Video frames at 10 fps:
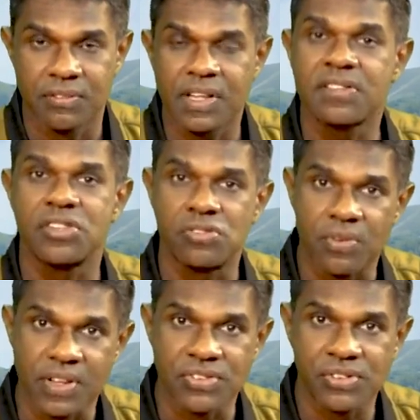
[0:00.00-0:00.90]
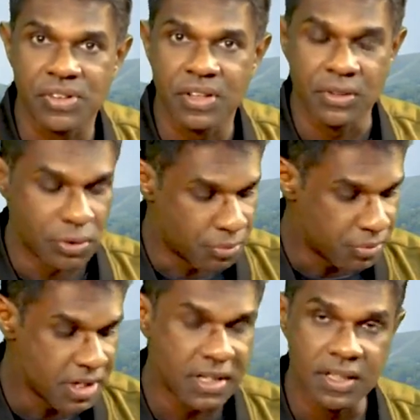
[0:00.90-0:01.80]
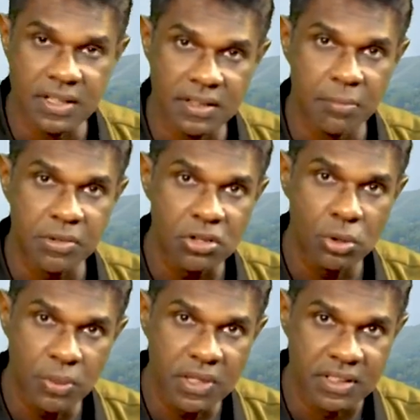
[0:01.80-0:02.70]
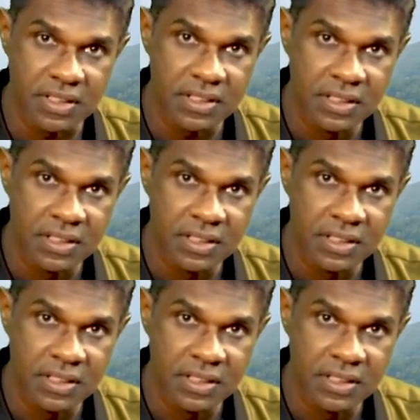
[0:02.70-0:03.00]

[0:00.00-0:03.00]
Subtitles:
What is his voice? The word, the pure word,